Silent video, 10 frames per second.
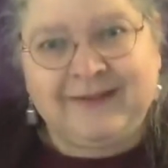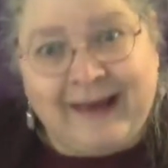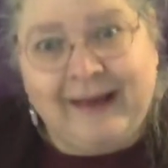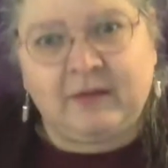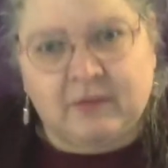
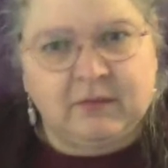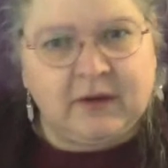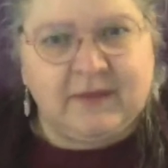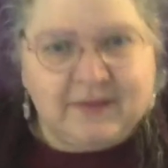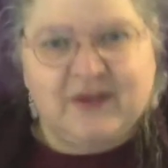get
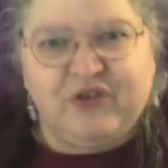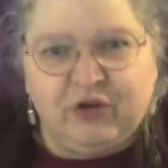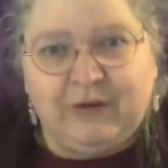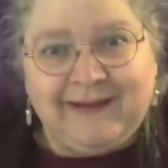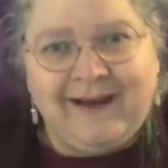a
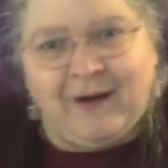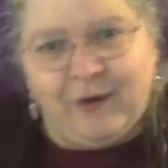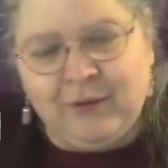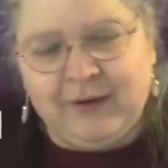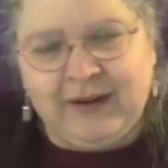decision
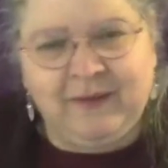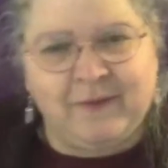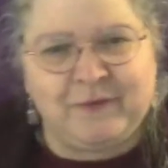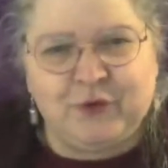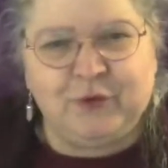now, eat
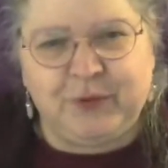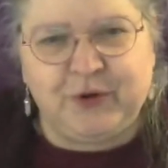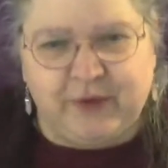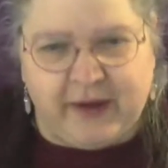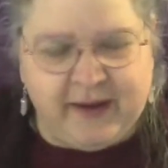the fruit
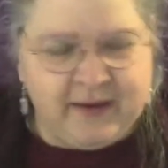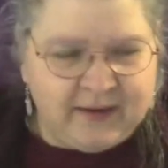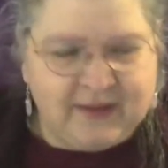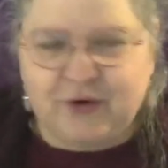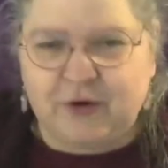puree,
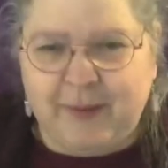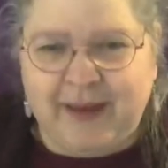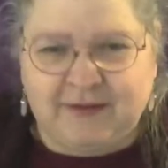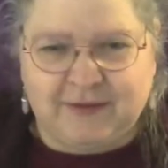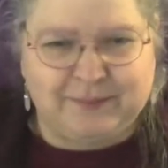and let's go to
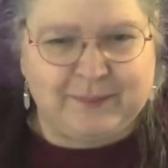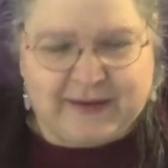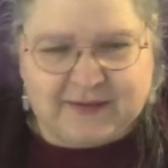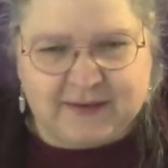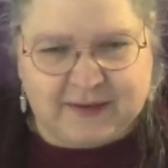bed,
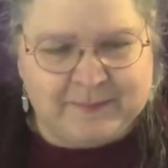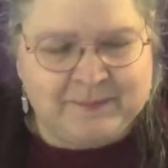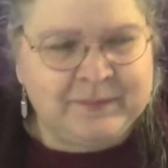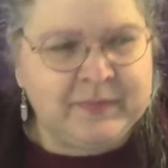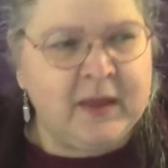basically.
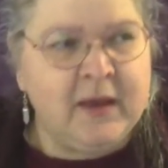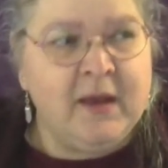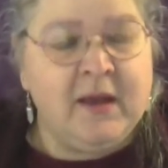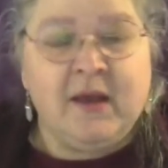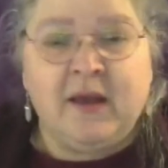
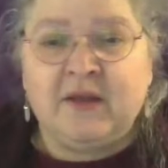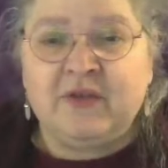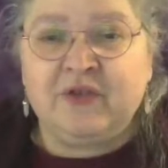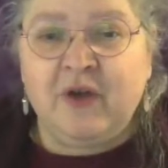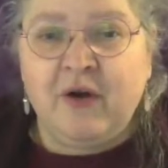
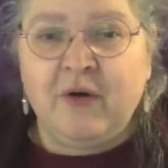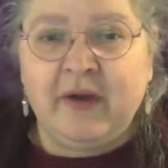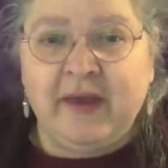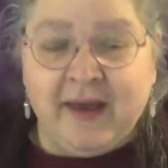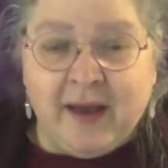So
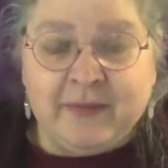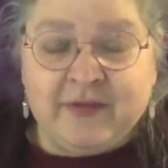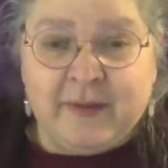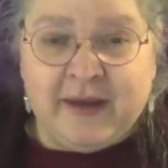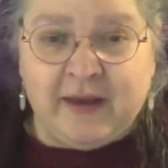he comes
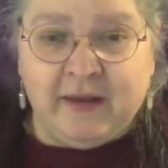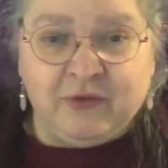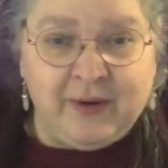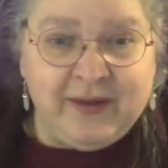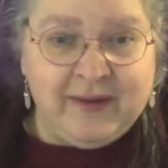to me
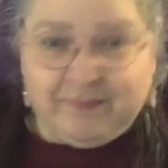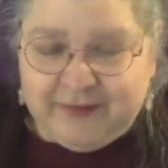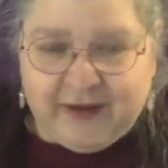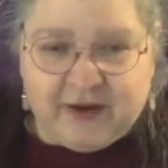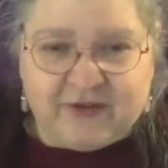20
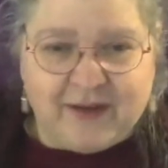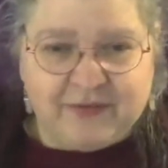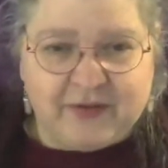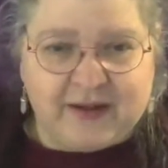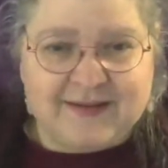years
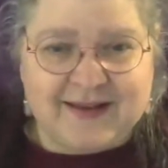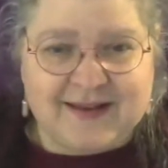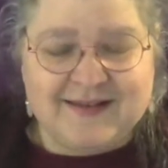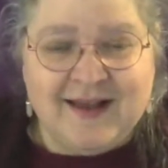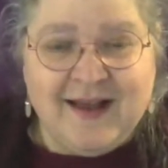after that and
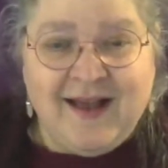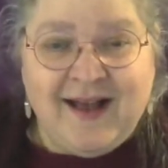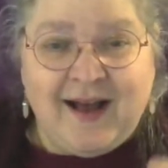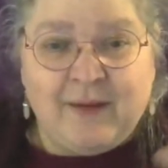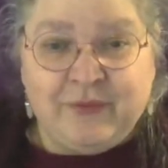says,
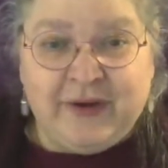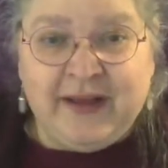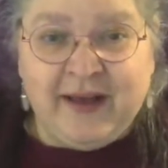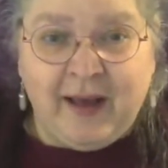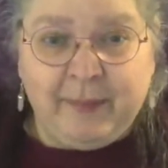I'm
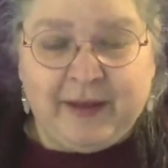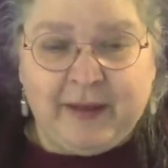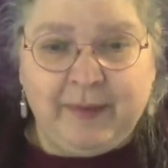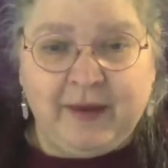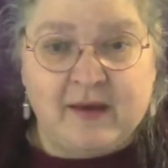really
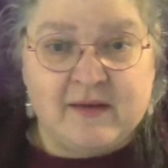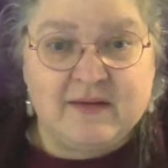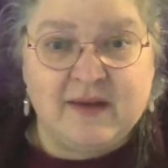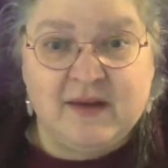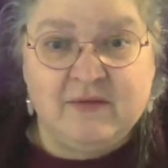happy
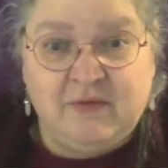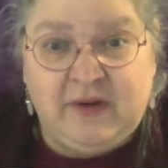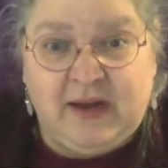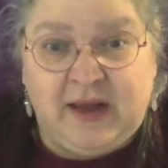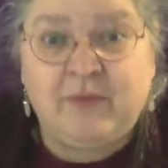because
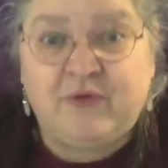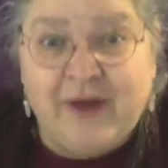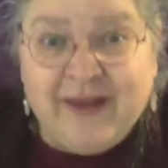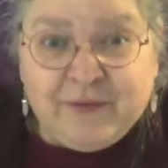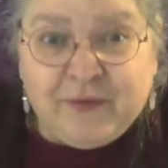I'm
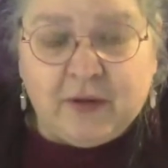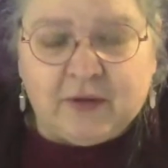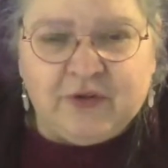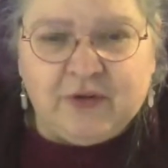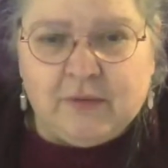
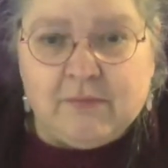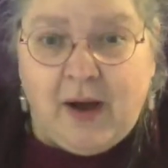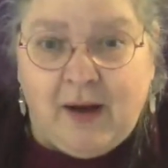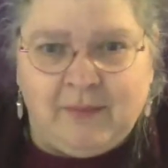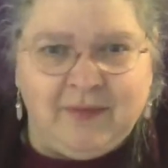grateful to you,
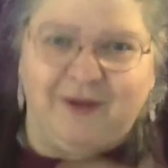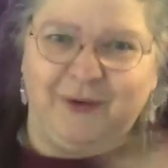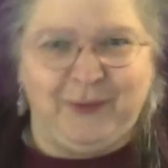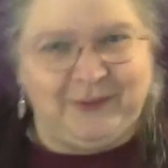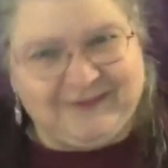Mom.
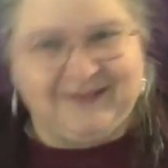Oh,